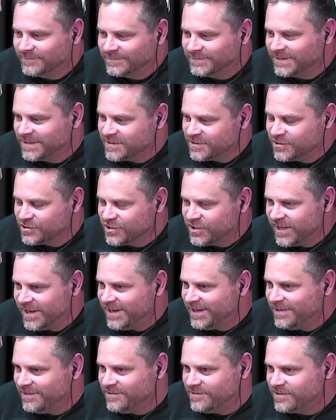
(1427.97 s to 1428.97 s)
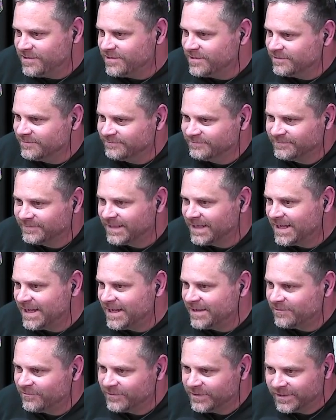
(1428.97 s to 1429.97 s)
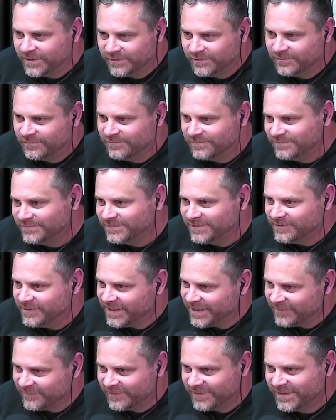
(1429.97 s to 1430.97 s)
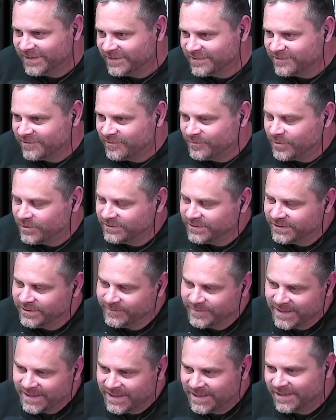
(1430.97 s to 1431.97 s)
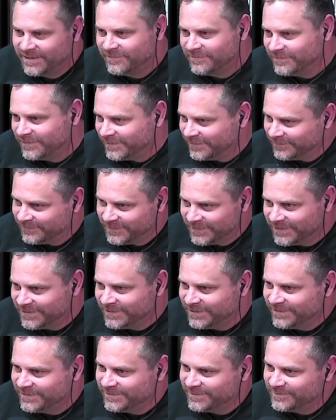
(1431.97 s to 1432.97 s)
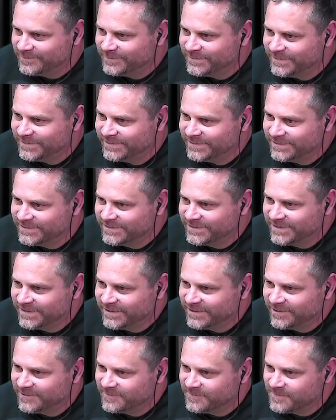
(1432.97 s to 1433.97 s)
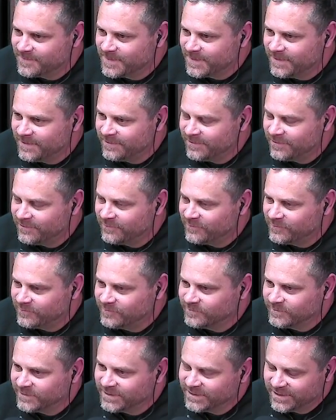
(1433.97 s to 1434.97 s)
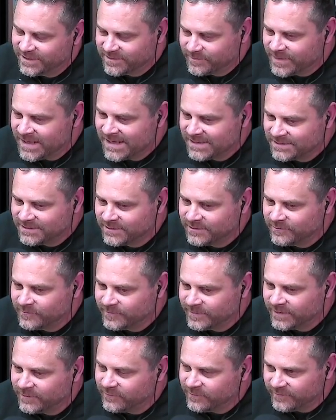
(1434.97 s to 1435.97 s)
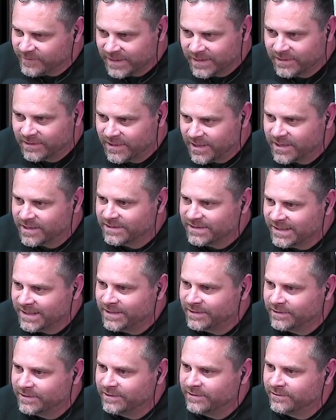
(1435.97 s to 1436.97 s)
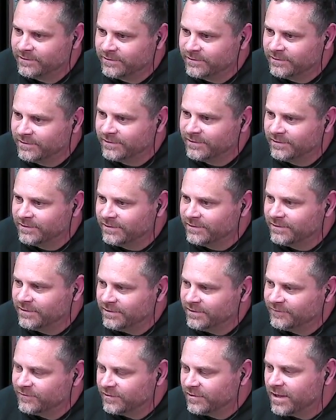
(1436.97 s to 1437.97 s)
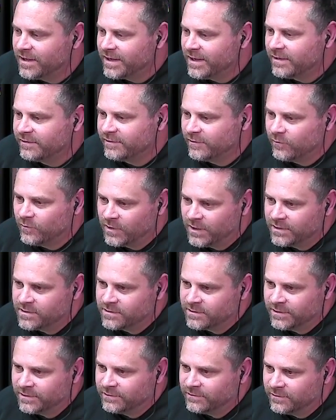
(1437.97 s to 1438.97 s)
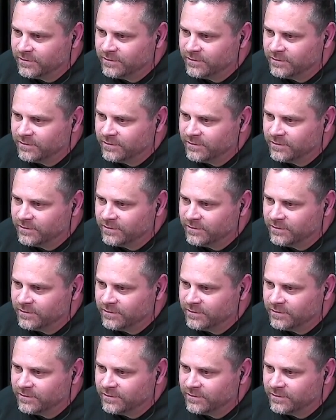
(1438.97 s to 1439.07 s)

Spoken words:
does it change? I don't know. Do they ever get a softball team? I don't know. Yeah. But, but it gets back to, man, we've got a lot of talent here. If you're not out there watching it,